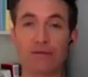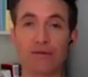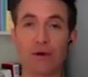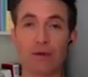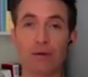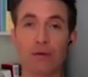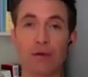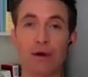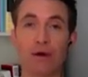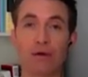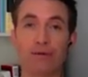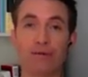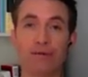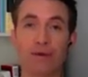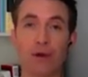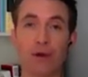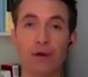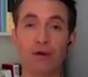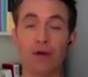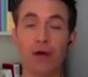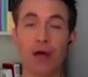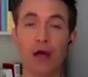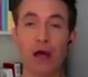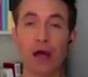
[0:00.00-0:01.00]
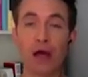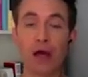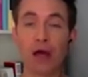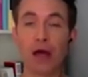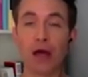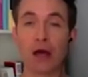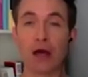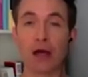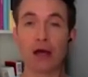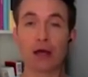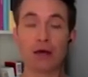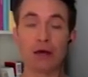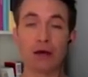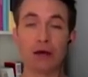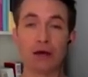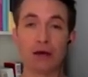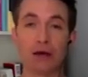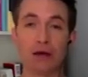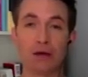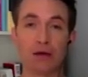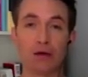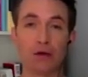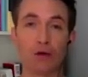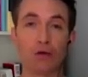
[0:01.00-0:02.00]
from her phone uh,
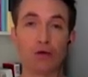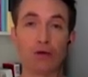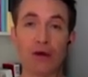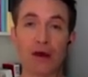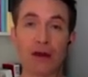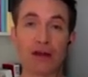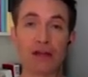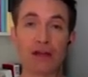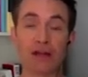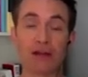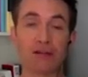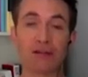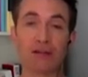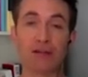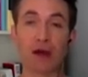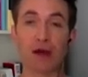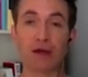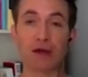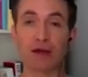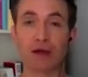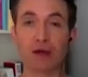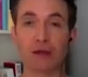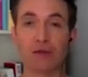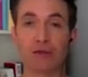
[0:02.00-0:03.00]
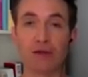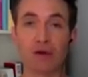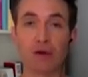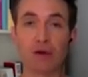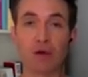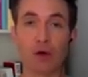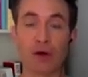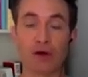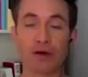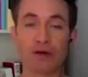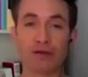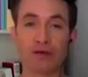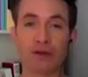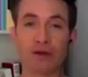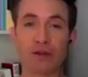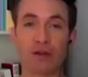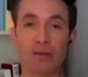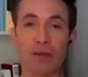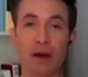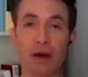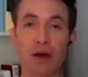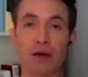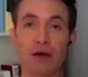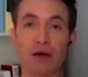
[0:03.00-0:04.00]
already started to throw
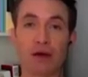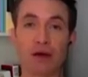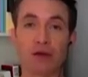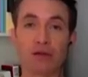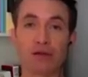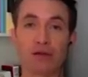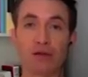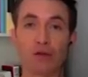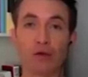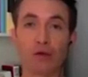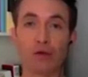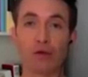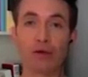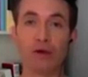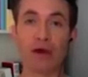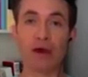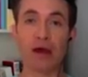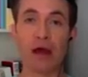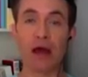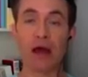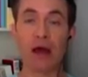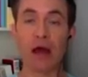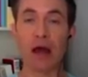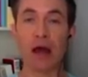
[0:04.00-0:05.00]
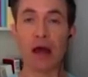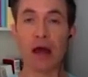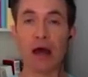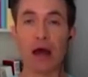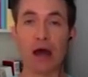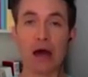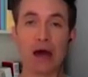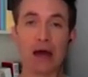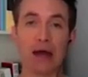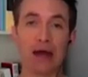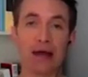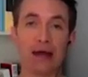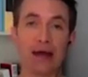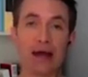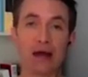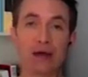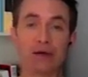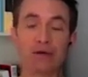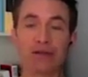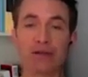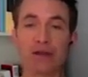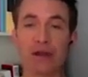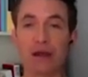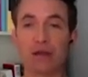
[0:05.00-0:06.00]
questions about her story. It
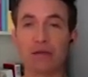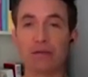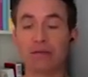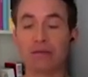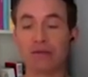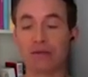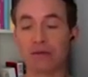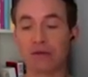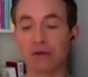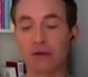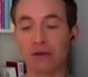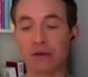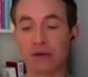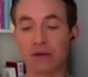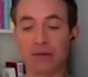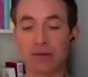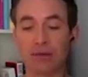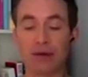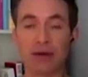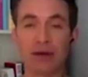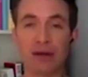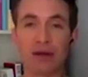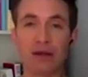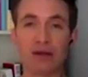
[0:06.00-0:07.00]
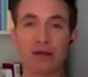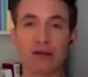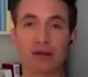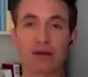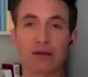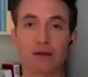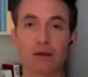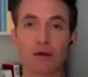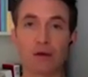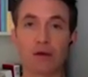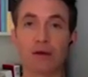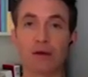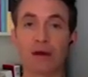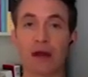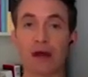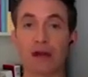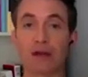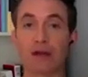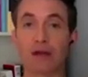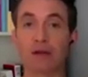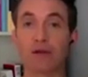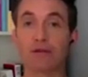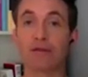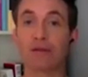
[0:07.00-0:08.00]
now seems that the police couldn't
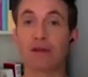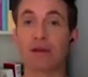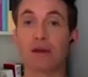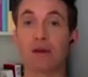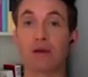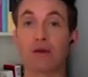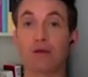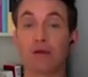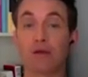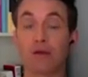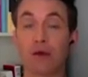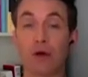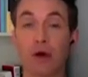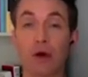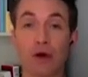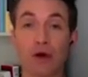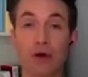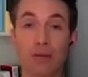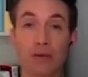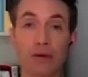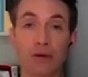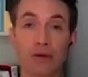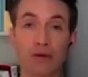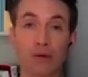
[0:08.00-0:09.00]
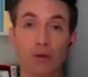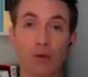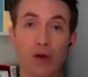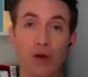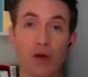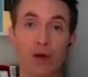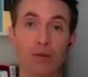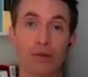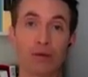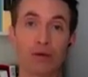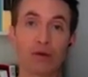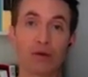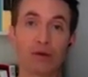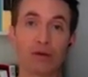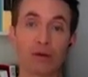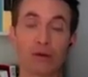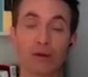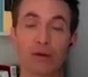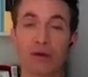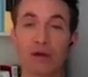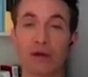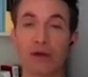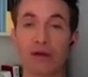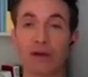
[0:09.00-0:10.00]
actually have seen who the occupants were because
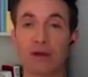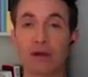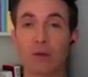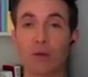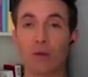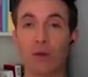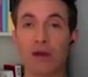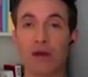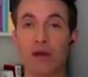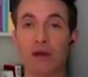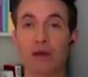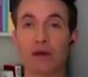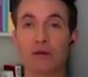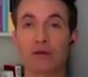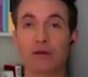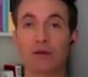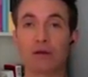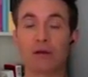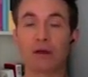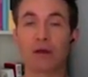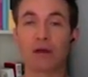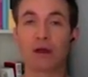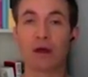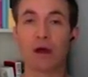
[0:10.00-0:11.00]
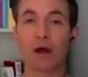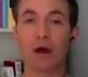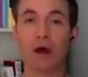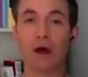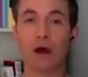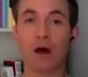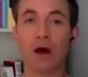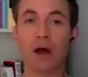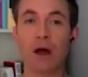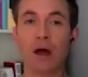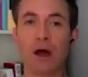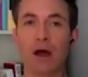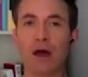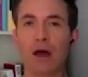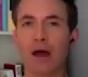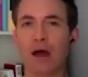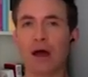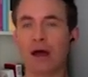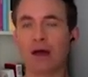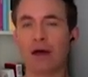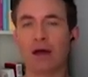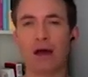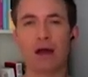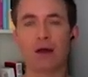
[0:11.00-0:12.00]
there were tinted windows on the car
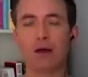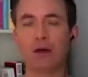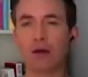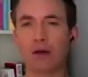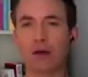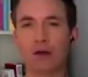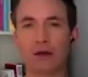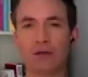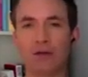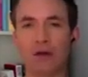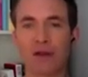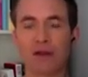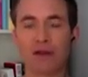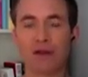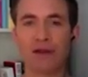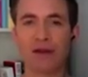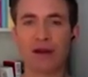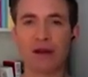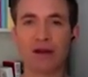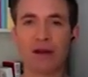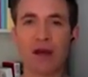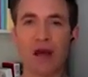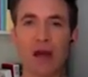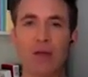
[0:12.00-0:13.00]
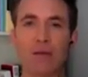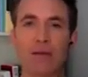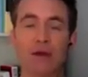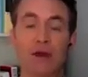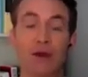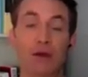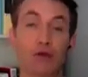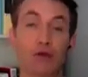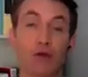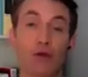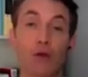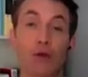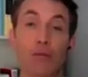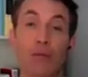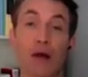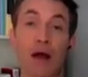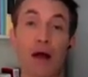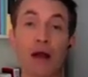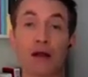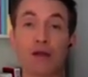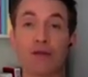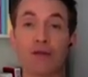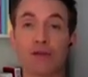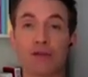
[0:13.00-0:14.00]
and lots of other things. Dawn
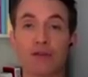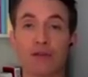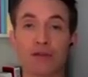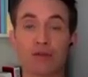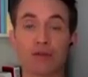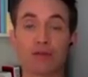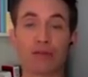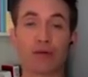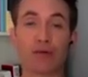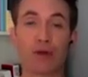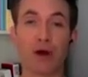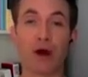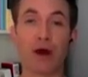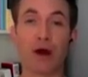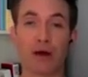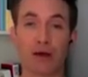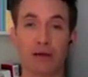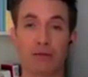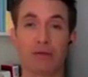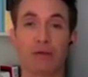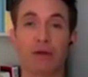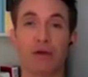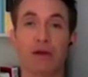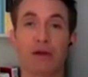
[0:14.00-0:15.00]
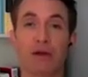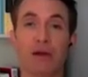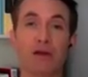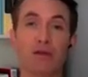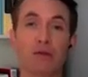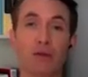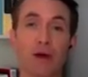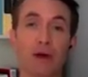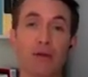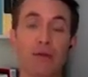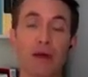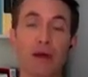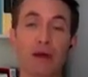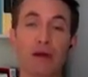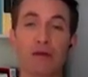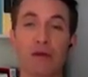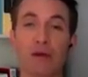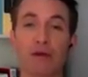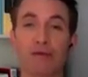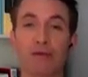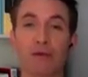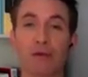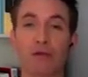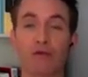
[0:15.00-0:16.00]
Butler is just primed. That's why I made the
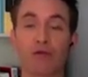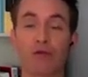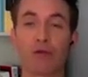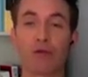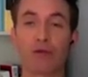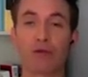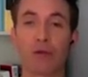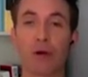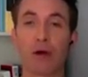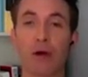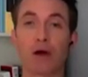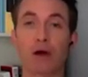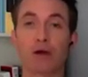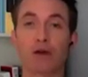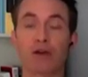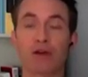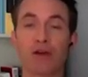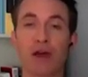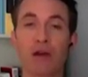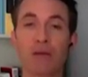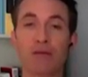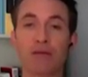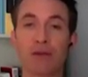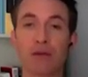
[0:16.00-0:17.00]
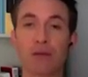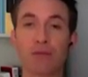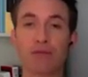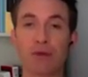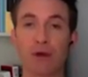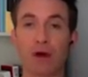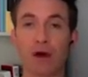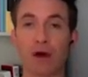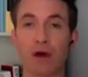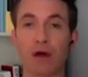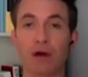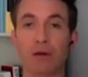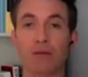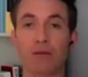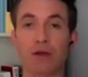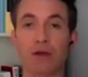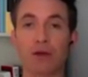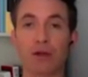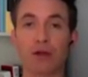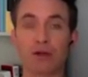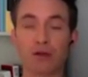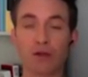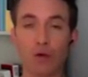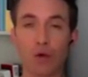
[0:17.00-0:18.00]
reference to Rosa Parks. She's absolutely primed
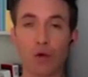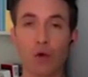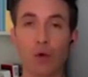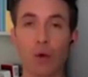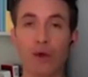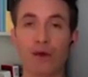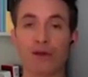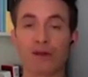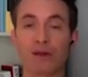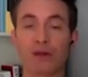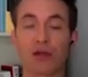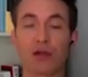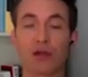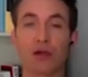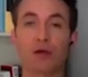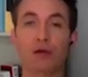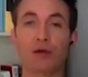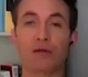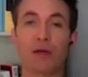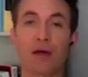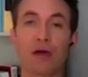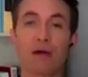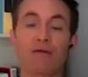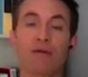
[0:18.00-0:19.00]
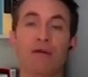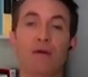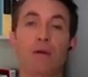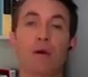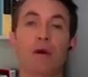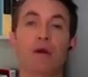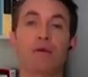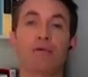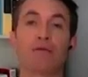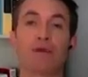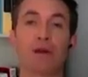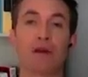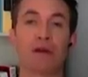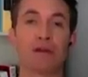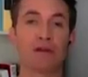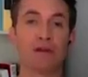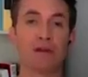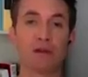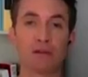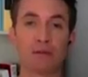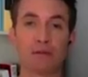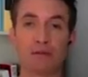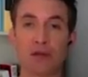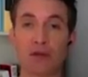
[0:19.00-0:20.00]
to just always accuse everyone of
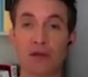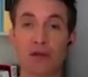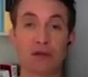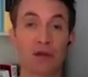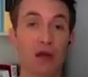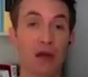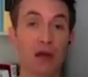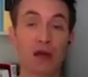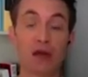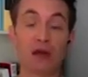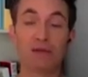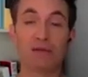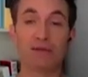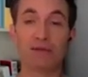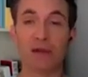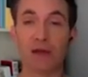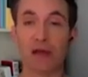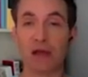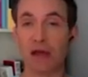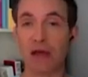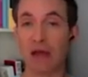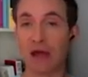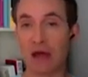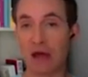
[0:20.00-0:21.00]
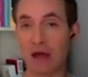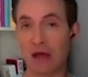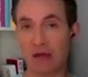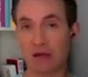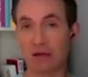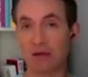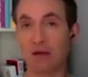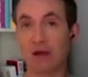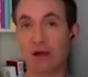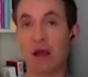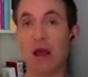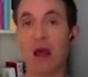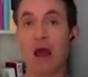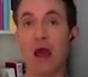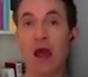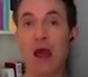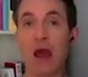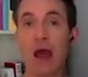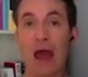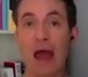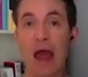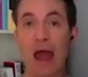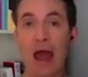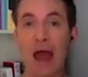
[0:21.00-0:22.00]
racism. She's done it for years.
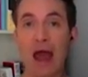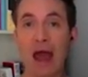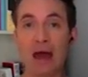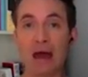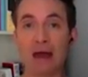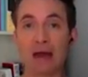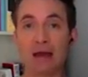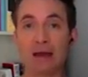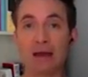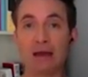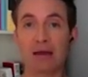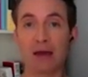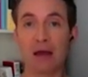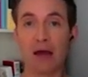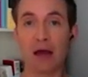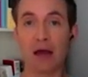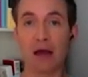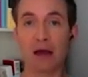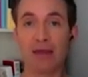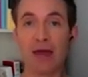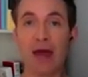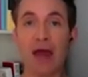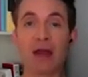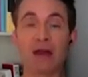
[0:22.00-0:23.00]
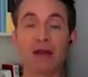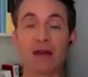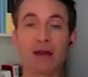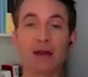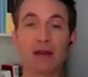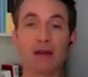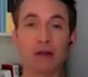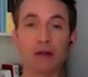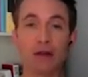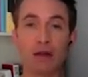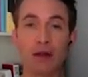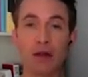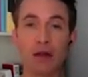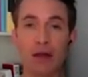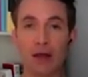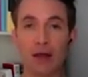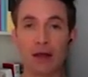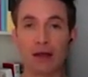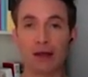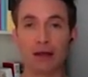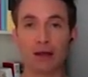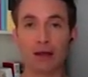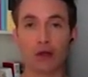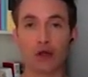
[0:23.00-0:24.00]
And that little
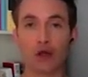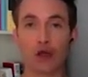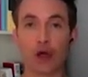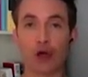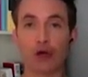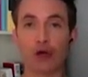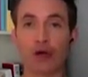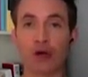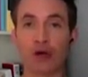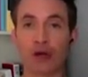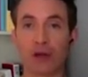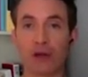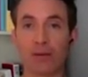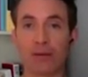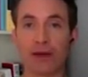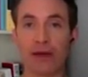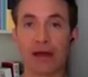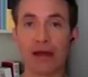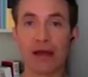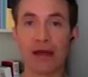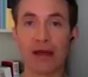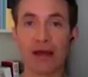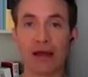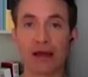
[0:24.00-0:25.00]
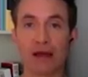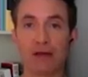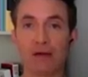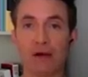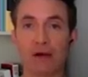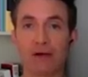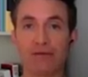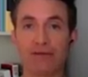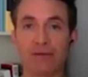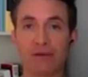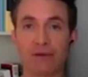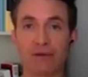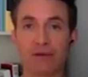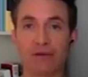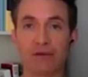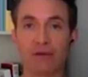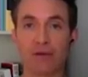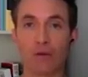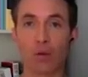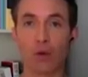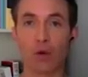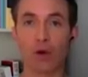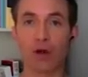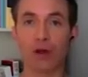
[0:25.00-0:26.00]
joke at the beginning in reference
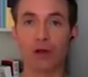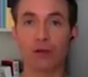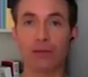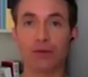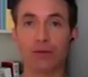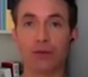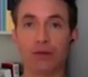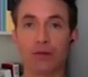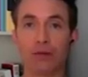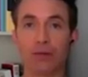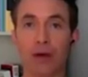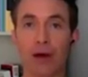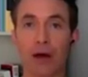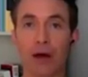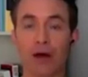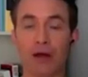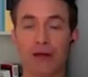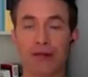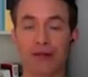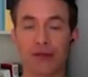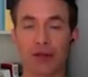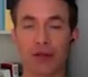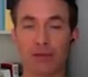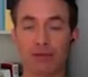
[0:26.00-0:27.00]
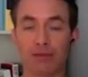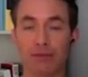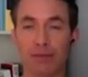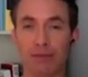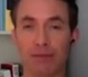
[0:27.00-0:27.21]
to the whirlpool bath